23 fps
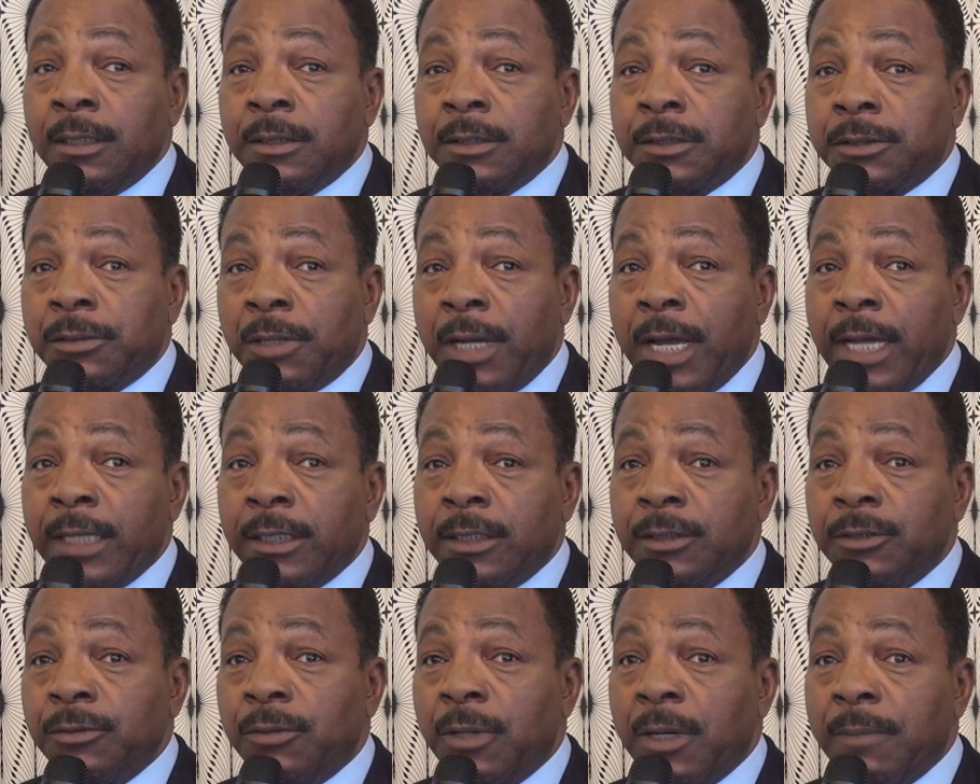trying
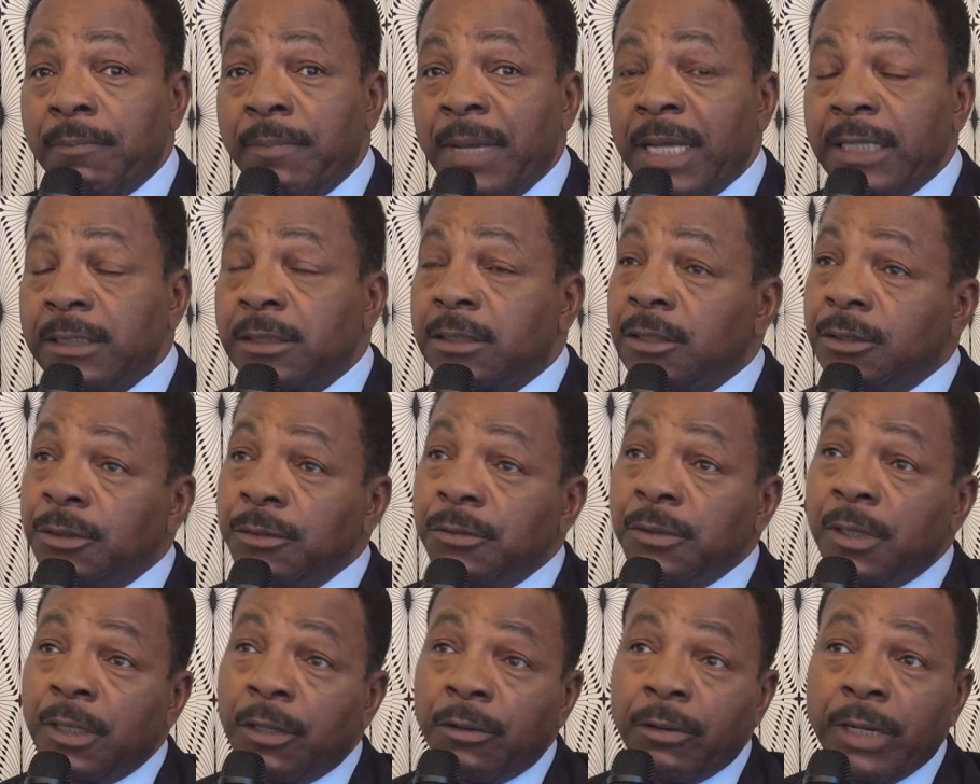to do our best to
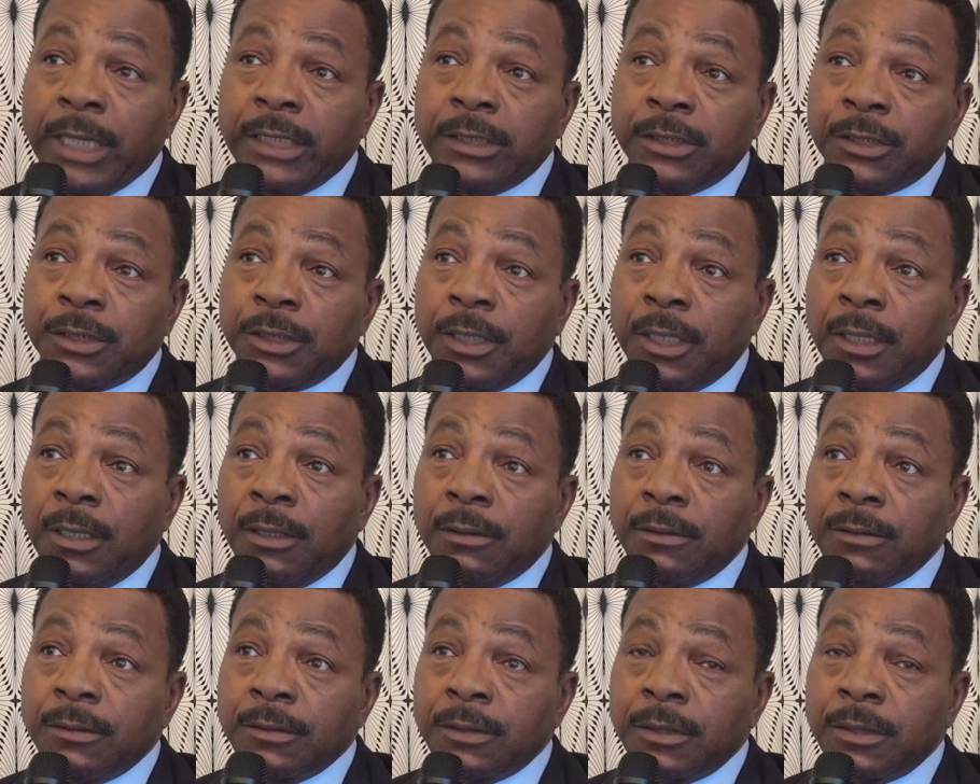do a great show.